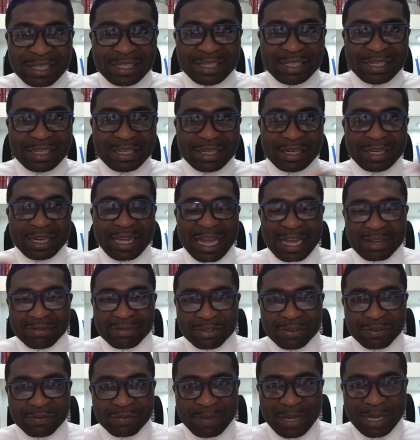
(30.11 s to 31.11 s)
in the
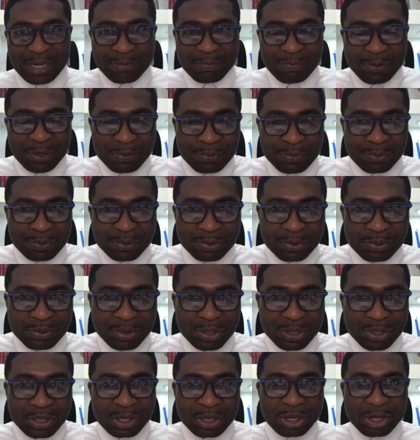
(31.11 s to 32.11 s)
lives of many
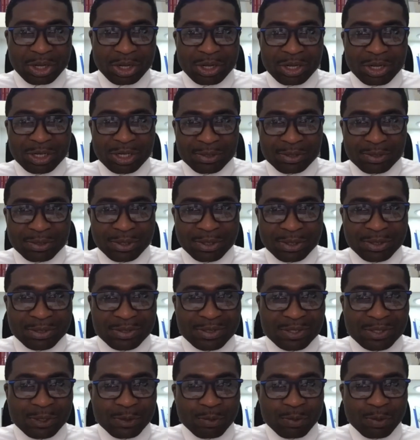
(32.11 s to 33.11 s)
people all
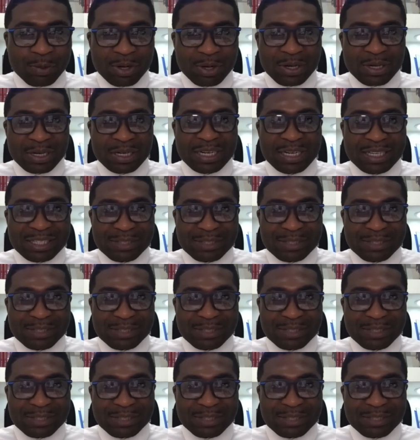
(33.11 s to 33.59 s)
across the world,